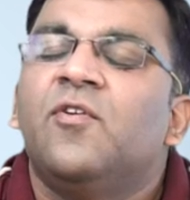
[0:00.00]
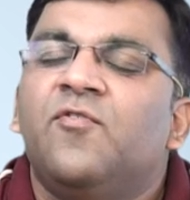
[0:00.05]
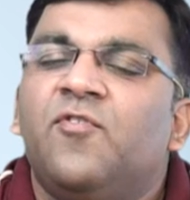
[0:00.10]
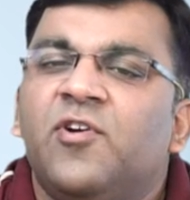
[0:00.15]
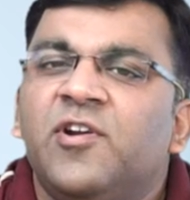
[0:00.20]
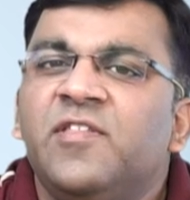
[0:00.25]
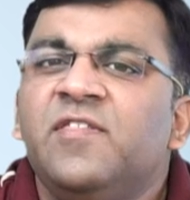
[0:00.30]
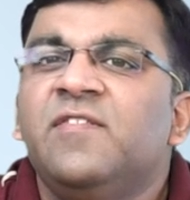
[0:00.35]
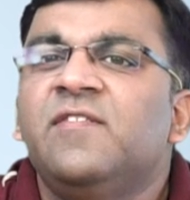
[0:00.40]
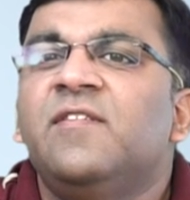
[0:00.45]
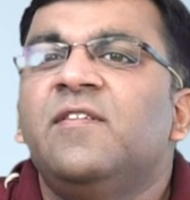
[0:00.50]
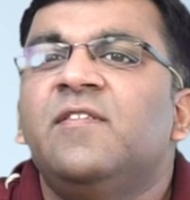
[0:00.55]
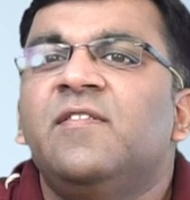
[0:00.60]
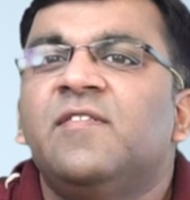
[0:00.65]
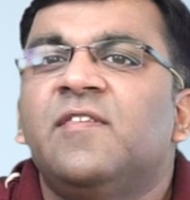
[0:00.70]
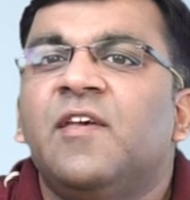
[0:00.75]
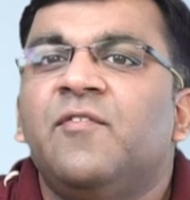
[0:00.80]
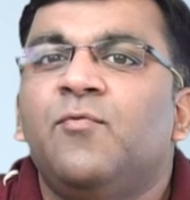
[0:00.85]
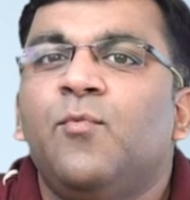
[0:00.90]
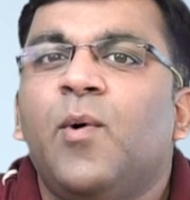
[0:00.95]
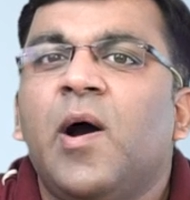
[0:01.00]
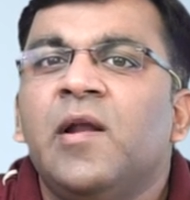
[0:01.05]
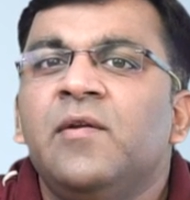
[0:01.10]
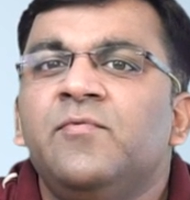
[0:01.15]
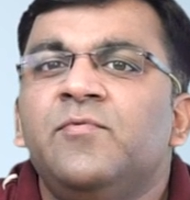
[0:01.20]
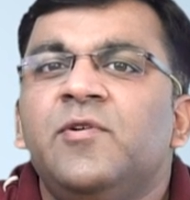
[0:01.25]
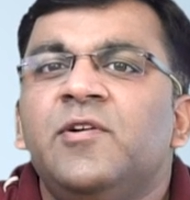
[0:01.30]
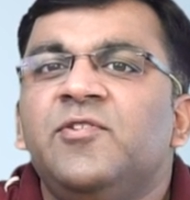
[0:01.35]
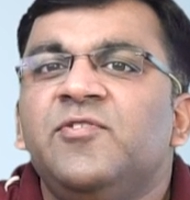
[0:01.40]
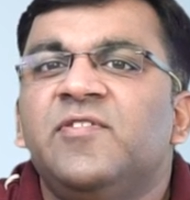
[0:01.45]
For instance, if
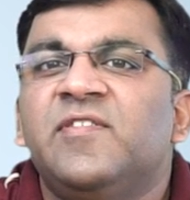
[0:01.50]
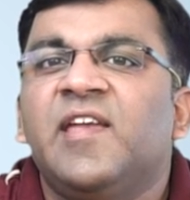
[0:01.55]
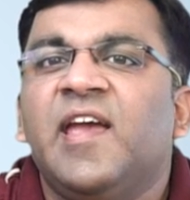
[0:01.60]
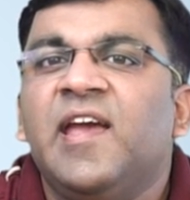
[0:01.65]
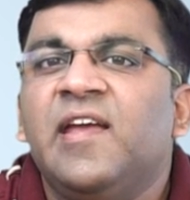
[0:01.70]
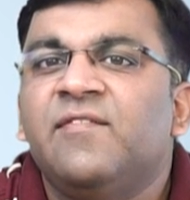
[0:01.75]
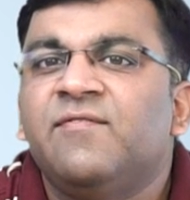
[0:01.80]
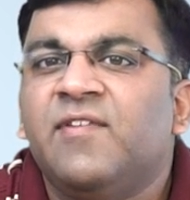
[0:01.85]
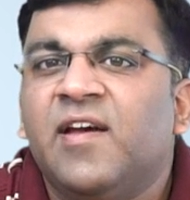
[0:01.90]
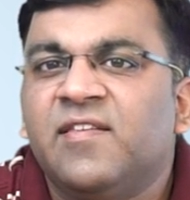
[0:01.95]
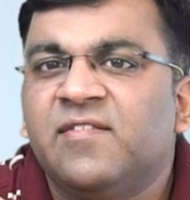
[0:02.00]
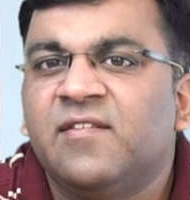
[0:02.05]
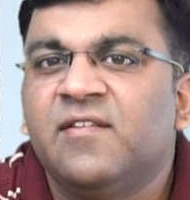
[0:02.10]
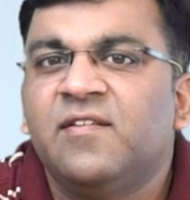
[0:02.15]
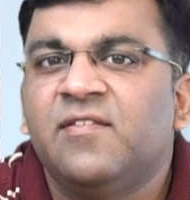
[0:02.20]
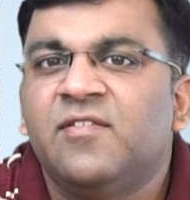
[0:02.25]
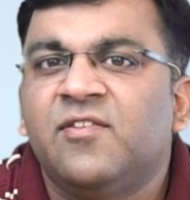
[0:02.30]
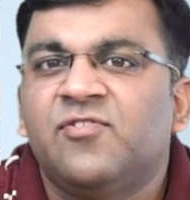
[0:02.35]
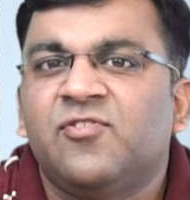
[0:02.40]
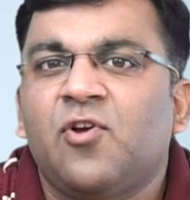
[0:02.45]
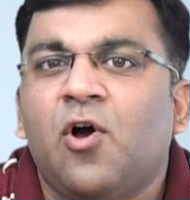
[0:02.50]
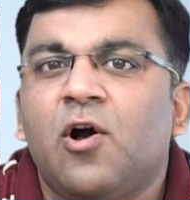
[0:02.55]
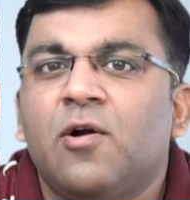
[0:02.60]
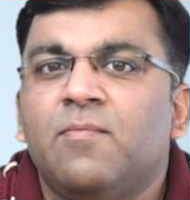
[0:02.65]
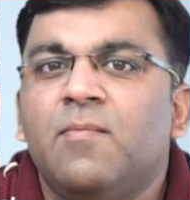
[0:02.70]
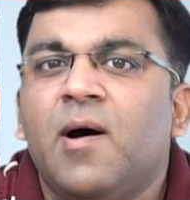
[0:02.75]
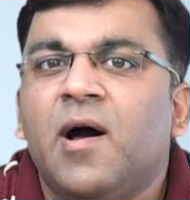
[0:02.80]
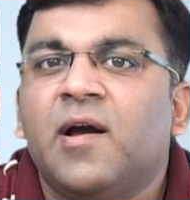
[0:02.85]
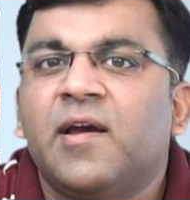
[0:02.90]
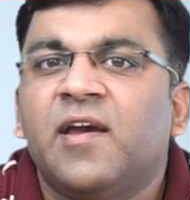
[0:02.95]
one were to stay invested in the
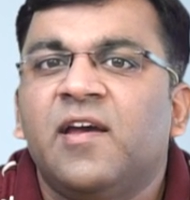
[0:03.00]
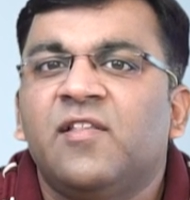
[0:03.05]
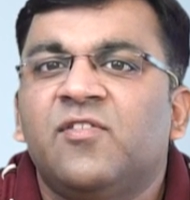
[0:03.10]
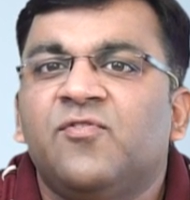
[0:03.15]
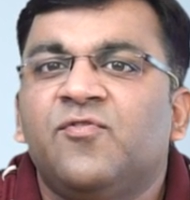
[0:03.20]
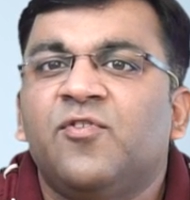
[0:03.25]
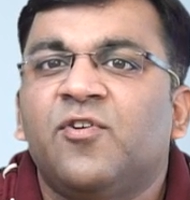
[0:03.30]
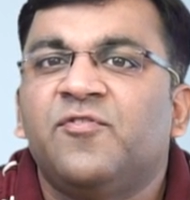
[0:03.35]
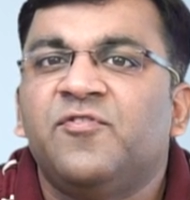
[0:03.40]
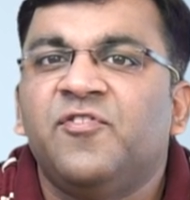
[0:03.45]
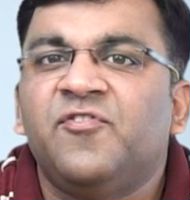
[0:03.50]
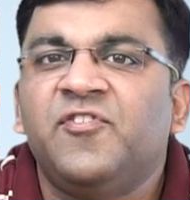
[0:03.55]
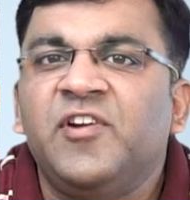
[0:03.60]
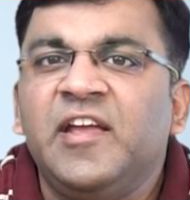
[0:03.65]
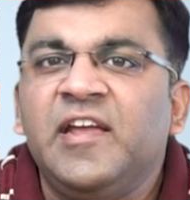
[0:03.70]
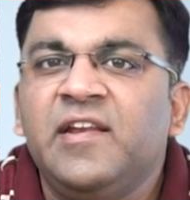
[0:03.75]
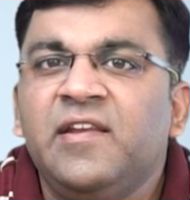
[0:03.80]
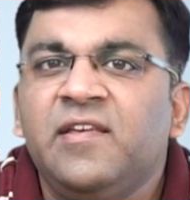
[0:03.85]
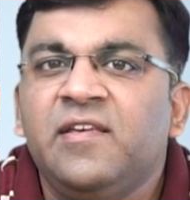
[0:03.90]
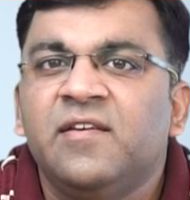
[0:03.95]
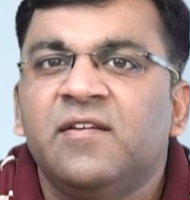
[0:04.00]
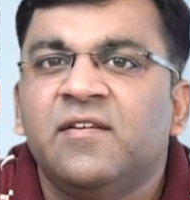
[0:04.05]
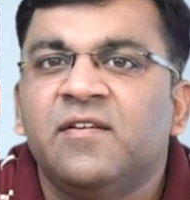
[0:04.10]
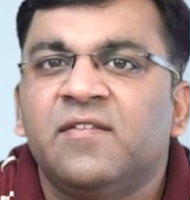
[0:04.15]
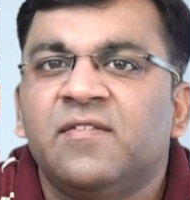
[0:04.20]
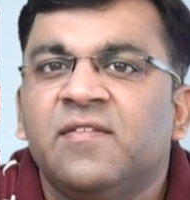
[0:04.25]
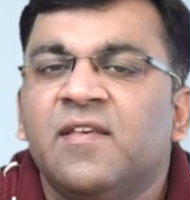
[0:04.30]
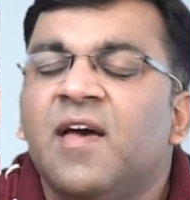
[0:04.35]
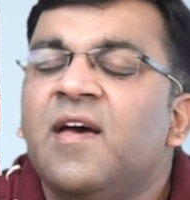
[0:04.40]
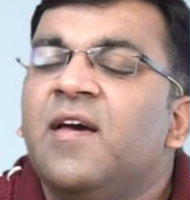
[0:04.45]
stock markets for 15
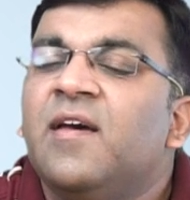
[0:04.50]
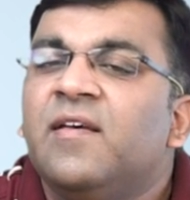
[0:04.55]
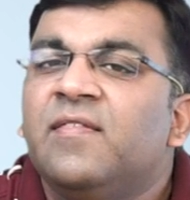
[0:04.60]
years,